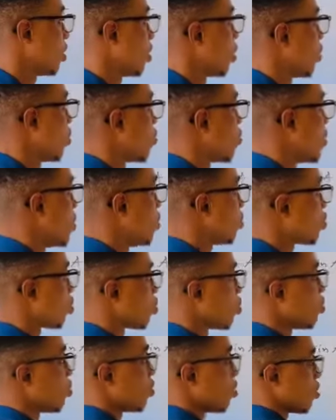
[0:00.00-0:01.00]
we need to
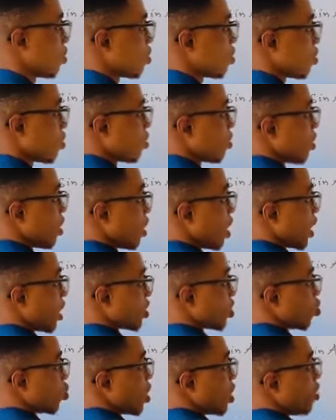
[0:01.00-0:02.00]
as
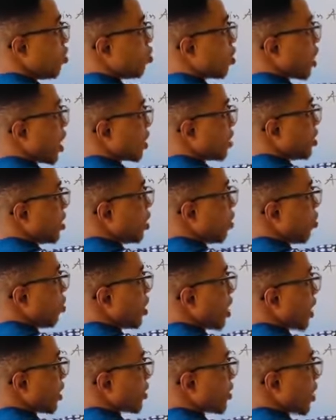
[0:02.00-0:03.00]
well look at the
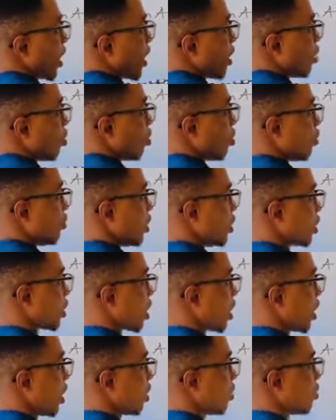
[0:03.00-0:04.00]
other side of the
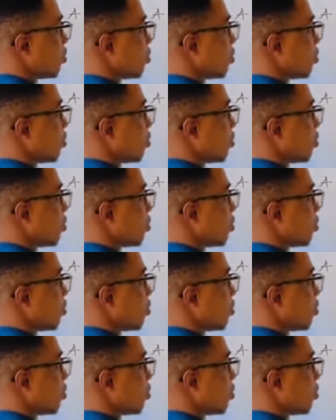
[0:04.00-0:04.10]
triangle,